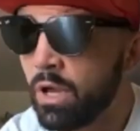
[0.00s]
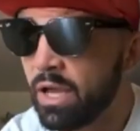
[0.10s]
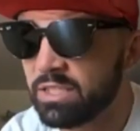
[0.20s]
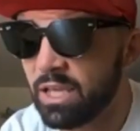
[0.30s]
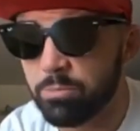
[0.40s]

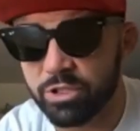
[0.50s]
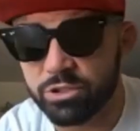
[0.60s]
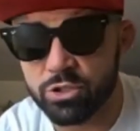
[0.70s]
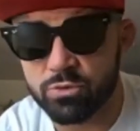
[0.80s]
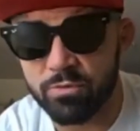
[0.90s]
I take
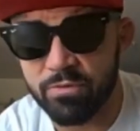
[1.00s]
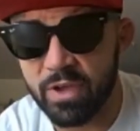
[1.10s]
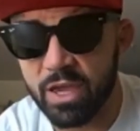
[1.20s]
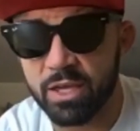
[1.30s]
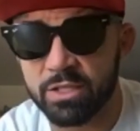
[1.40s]
pictures with
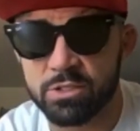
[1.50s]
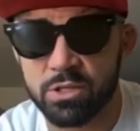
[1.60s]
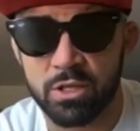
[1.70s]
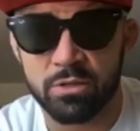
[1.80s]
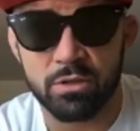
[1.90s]
fans
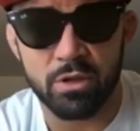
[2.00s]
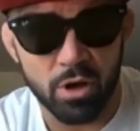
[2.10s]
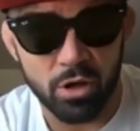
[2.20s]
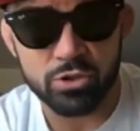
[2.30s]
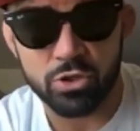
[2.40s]
and
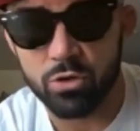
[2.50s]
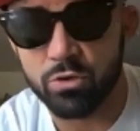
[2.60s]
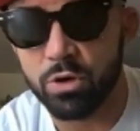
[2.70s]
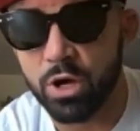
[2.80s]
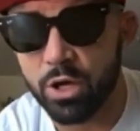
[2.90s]

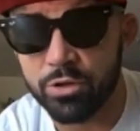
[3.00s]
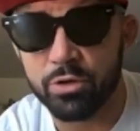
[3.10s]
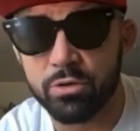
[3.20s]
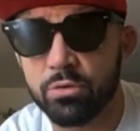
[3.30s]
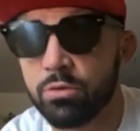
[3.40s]
also
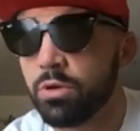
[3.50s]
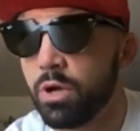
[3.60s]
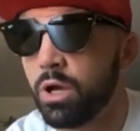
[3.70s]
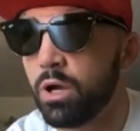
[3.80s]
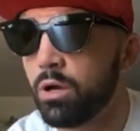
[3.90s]
other
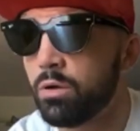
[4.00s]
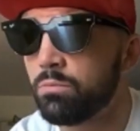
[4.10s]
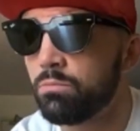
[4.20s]
uh,